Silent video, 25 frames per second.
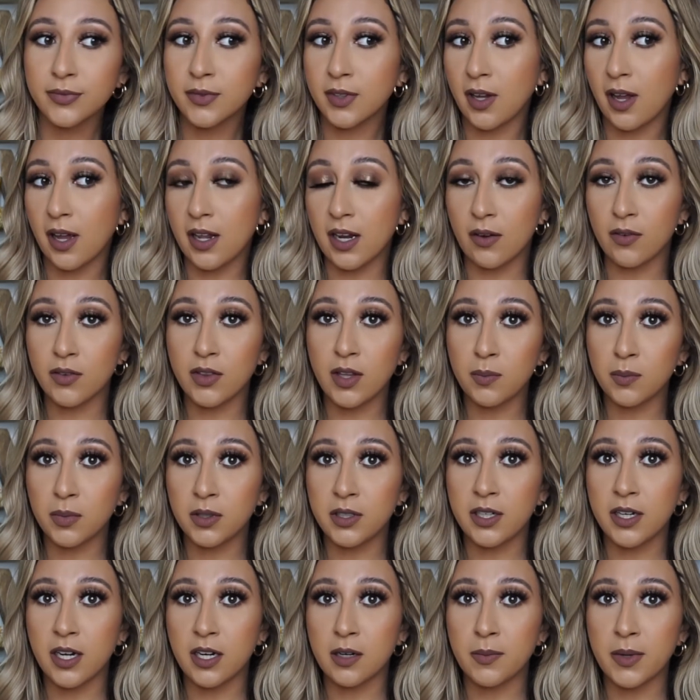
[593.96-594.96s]
and everything
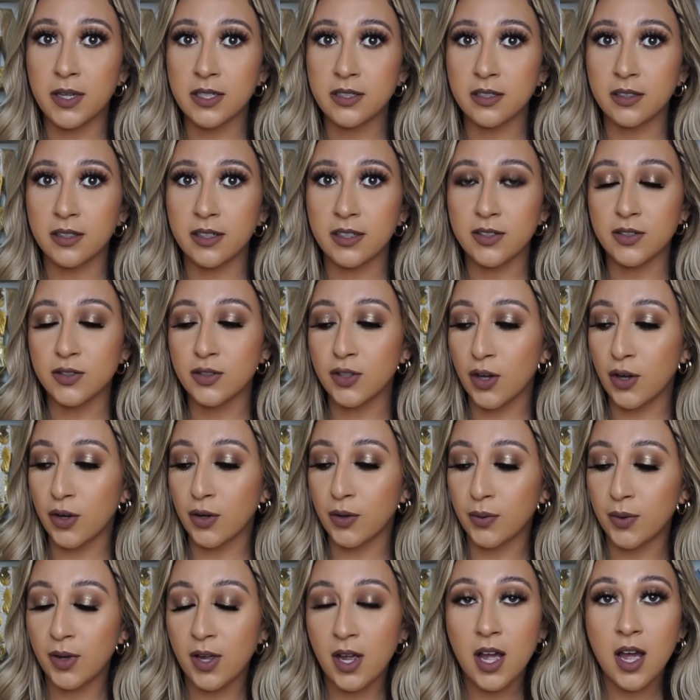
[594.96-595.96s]
blended out amazingly.
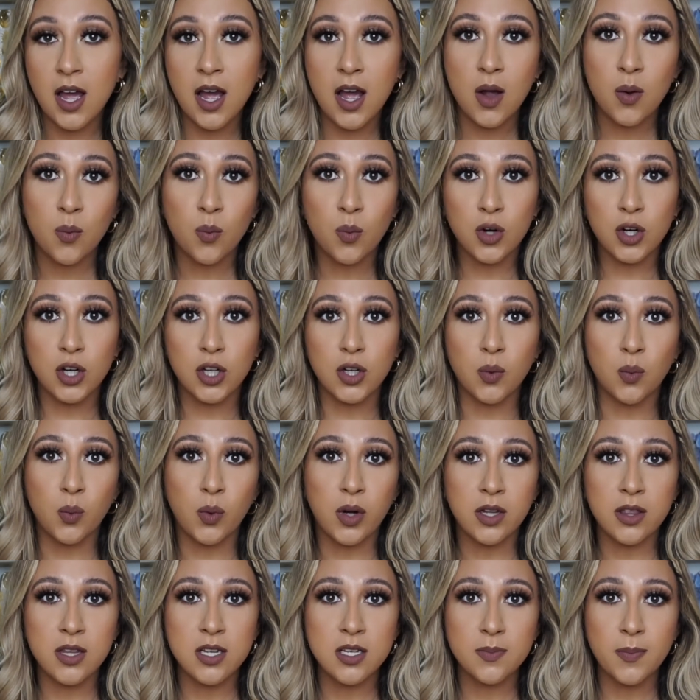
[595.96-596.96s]
So we're gonna wear
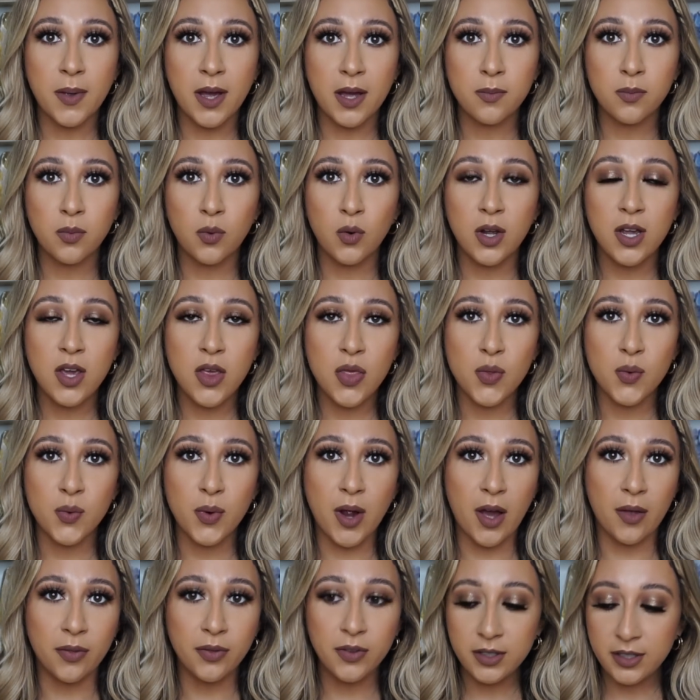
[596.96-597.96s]
this bad boy
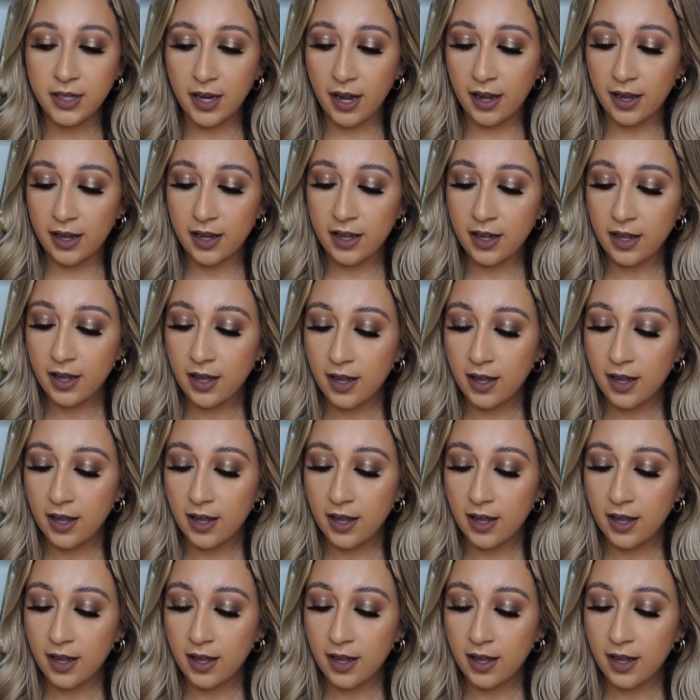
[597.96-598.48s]
throughout the day.